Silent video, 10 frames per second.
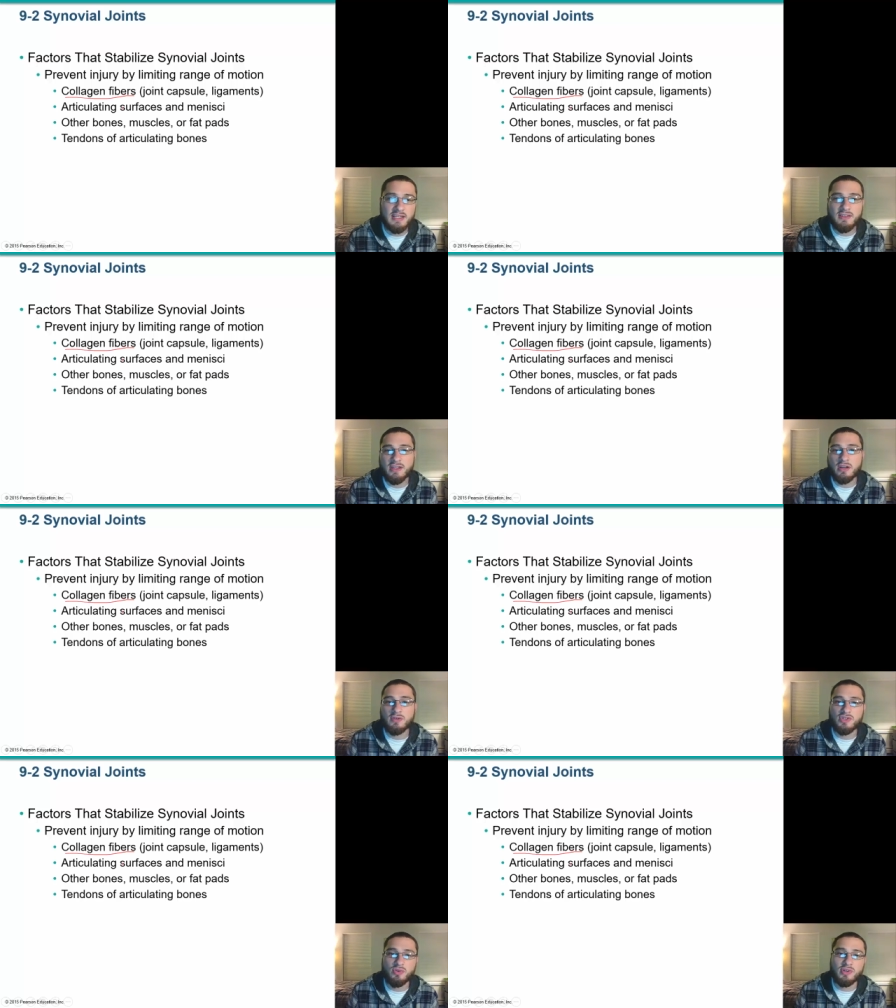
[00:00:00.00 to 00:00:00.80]
in there
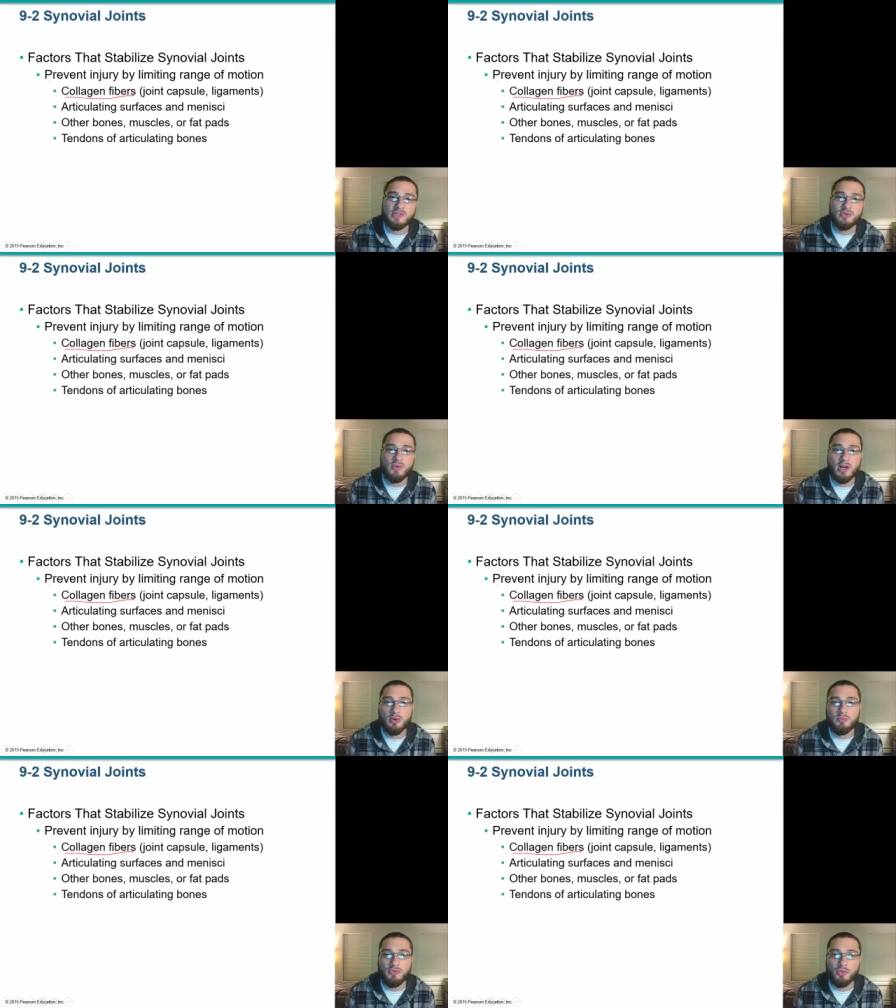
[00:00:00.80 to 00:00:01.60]
is going to
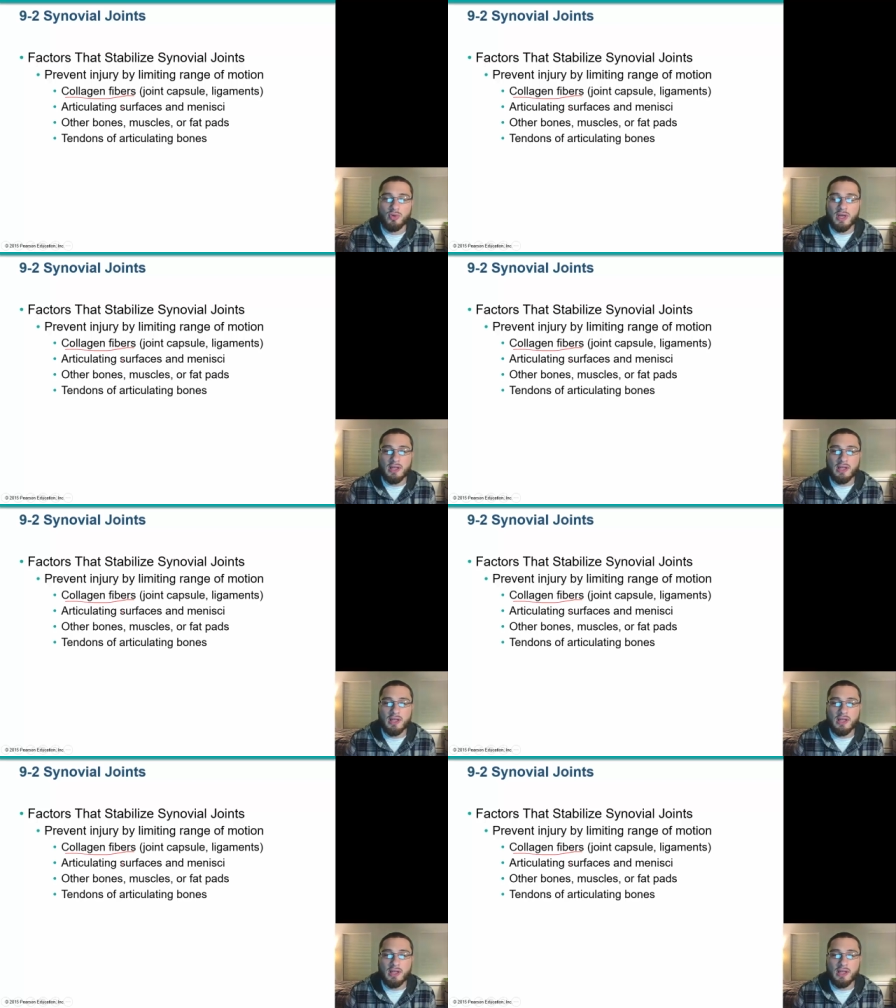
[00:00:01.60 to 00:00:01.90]
help to